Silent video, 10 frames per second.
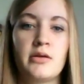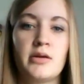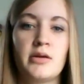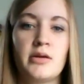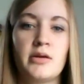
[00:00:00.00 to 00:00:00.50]

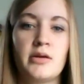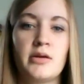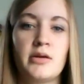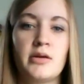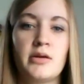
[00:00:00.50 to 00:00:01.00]
And the
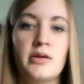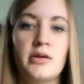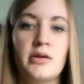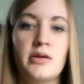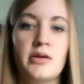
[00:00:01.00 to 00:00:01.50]
last point I
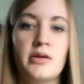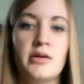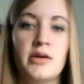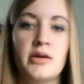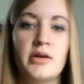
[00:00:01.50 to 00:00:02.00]
wanted to
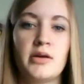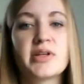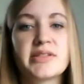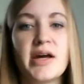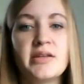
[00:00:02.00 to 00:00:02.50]
focus on
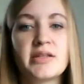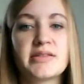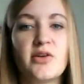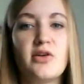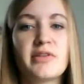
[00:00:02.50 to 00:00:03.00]
is the
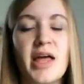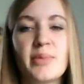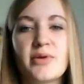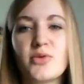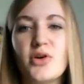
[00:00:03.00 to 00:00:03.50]
overlapping
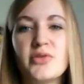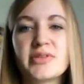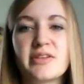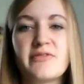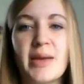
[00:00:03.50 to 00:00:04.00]
roles of
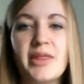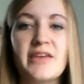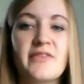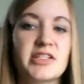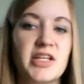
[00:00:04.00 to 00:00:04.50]
family life
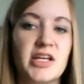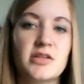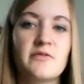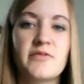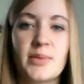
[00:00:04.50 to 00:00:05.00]
education,
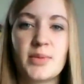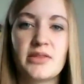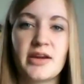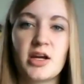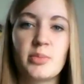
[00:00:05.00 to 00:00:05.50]
family
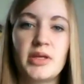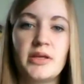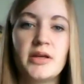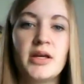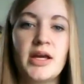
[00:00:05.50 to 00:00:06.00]
therapy,
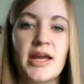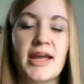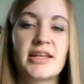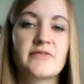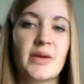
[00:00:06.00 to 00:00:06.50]
and
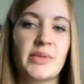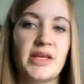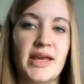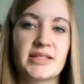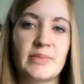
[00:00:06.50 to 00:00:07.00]
family
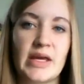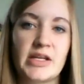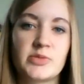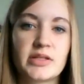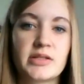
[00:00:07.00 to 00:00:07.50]
case
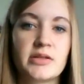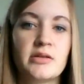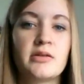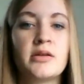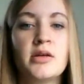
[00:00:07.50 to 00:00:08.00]
management.
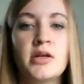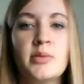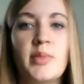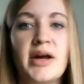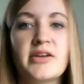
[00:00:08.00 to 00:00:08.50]

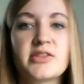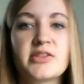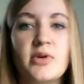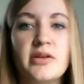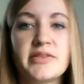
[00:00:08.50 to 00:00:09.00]

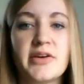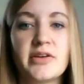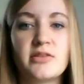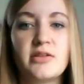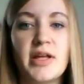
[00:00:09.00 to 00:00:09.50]
Myers-Wall's
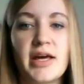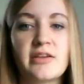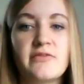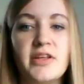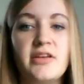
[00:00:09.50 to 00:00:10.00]
article had a
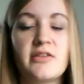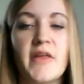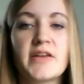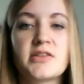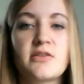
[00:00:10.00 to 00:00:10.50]
figure
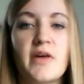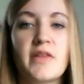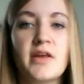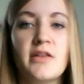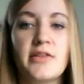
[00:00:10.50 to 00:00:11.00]
that showed that
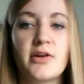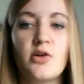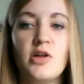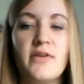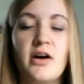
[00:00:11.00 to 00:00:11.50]
the goal of
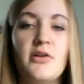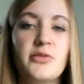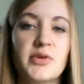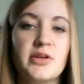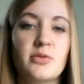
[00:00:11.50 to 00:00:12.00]
all three
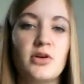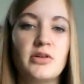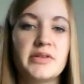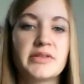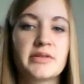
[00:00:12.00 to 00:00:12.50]

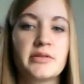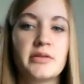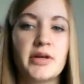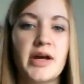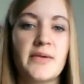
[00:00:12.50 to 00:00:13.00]
roles
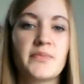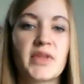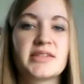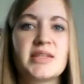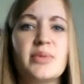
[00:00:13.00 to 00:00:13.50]
is to
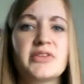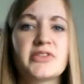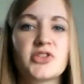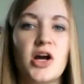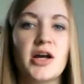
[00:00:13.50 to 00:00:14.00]
build
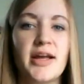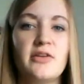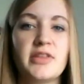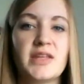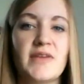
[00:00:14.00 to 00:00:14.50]
strong, healthy
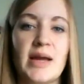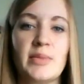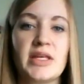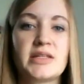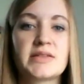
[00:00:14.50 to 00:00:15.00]

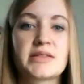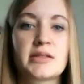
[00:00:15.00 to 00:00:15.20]
families.